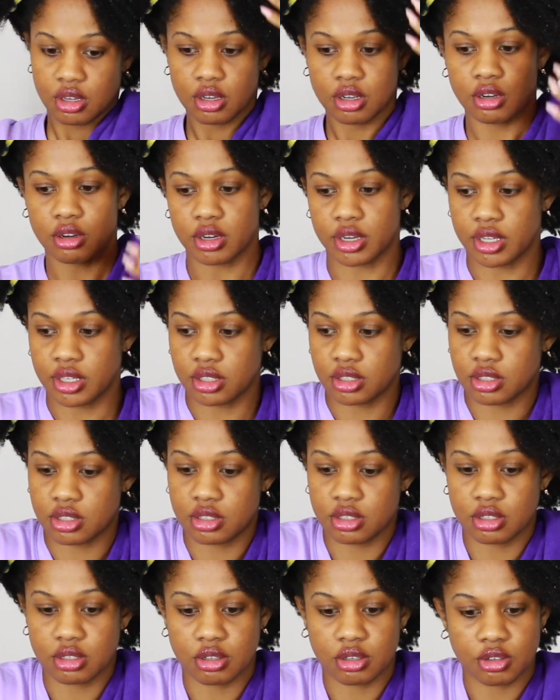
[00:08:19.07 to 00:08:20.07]
All right,
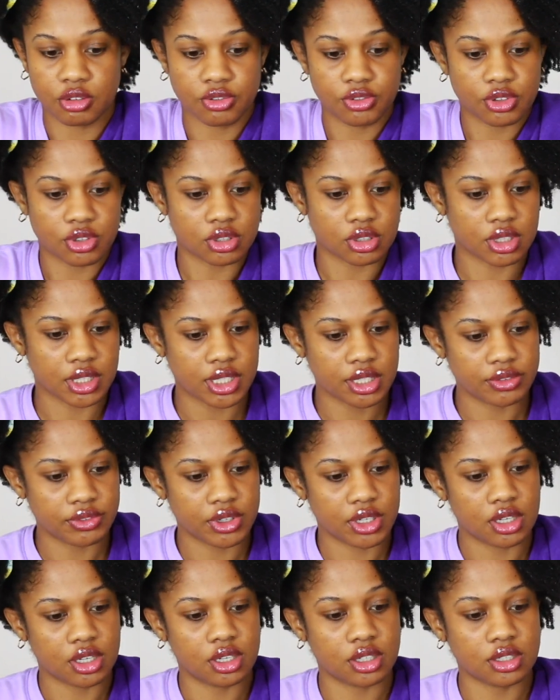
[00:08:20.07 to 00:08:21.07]
so for
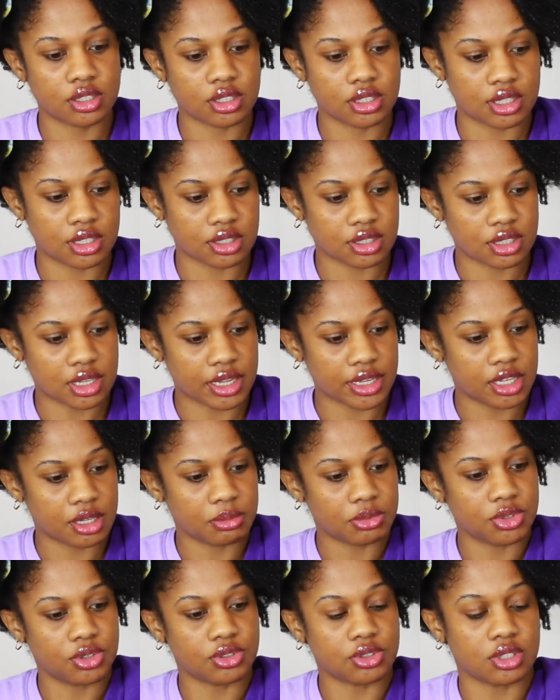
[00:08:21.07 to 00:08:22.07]
leave-in, since I
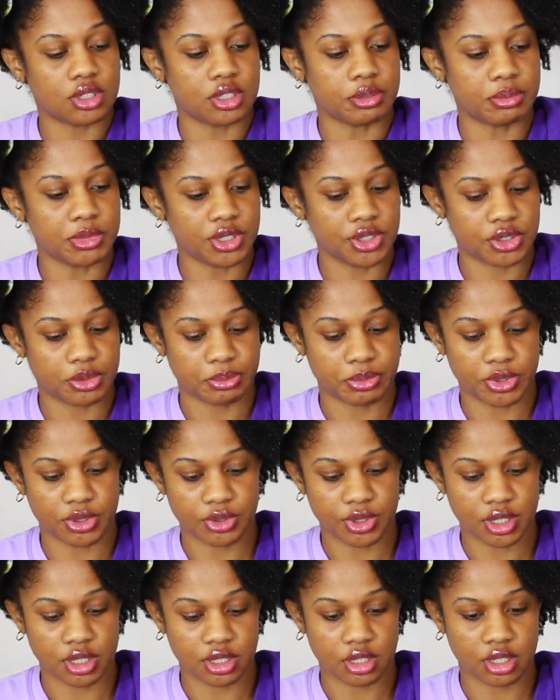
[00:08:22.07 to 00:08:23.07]
am using the Miche
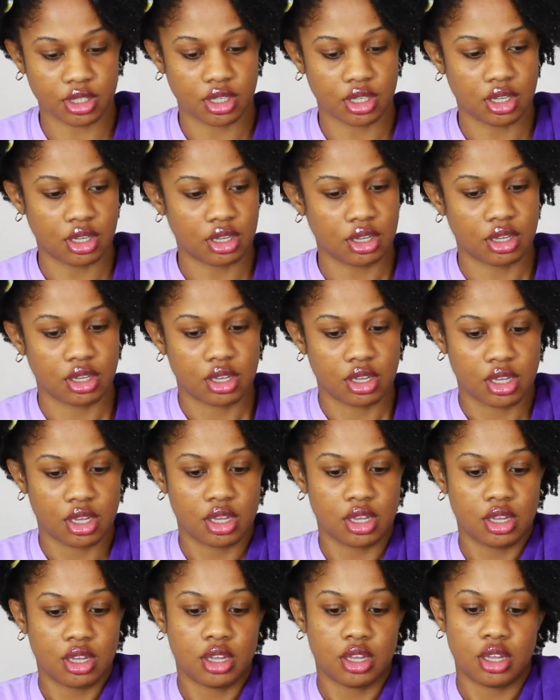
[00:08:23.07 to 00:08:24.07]
Beauty
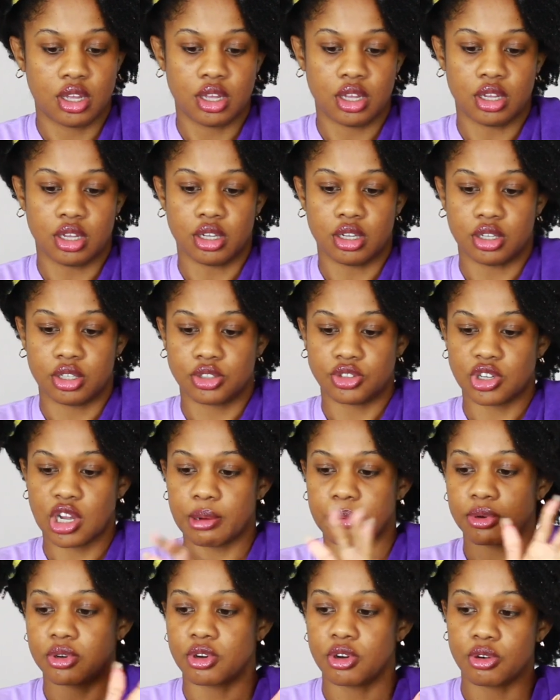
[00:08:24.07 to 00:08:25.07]

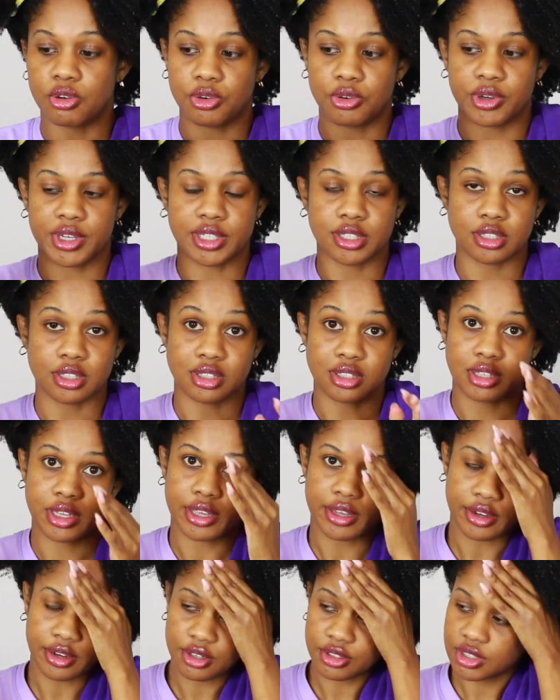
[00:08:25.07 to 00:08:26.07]
Tropical Oasis
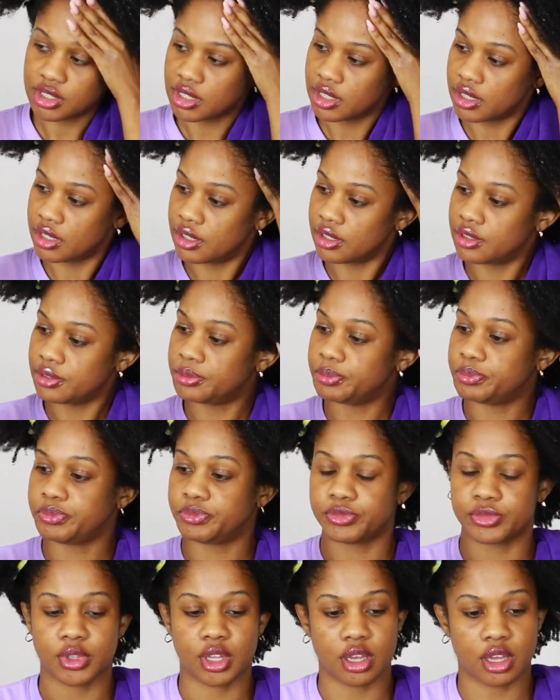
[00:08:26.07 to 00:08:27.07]
hair gel,
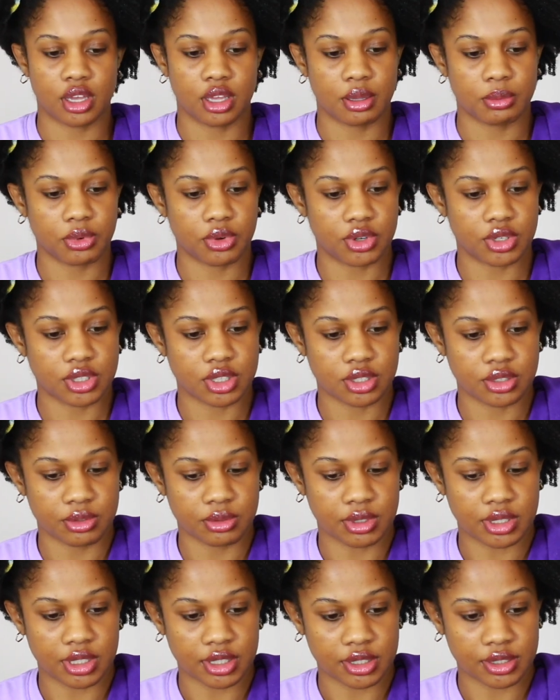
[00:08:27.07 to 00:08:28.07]
I'm going
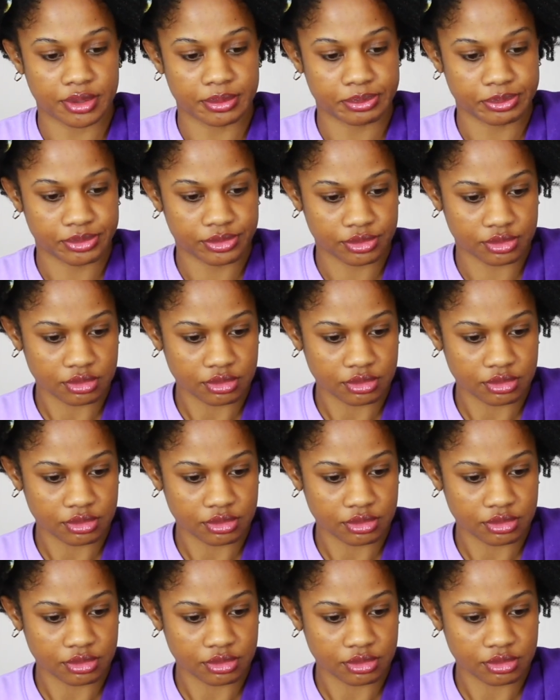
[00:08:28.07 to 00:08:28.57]
to